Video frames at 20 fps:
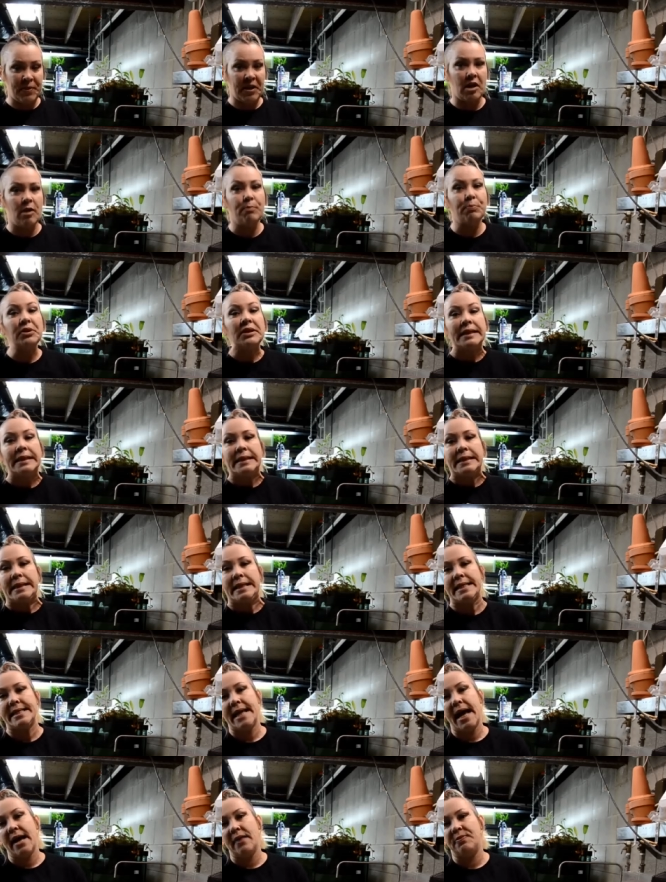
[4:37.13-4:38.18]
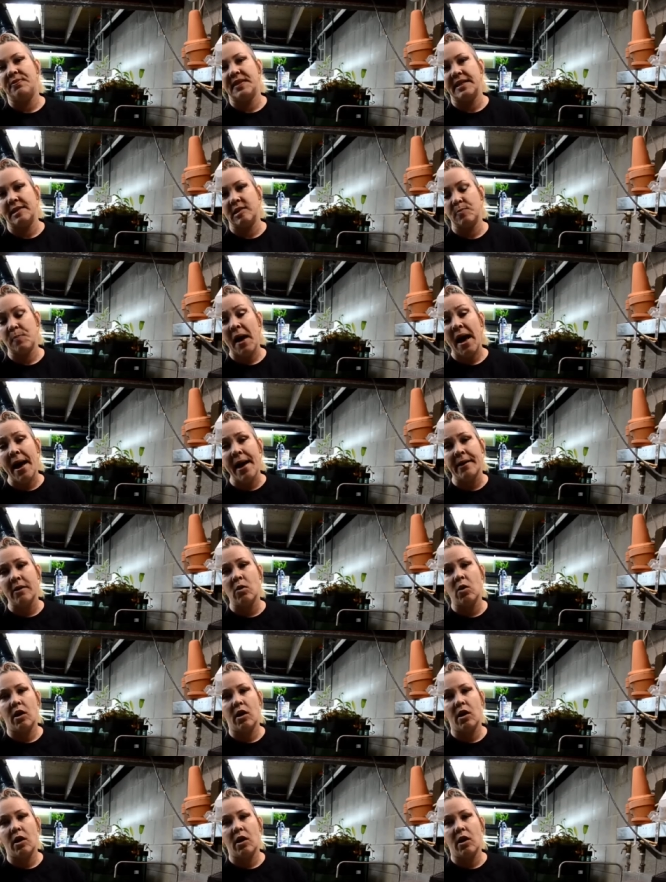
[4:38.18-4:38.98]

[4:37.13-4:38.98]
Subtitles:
it completely and add things back,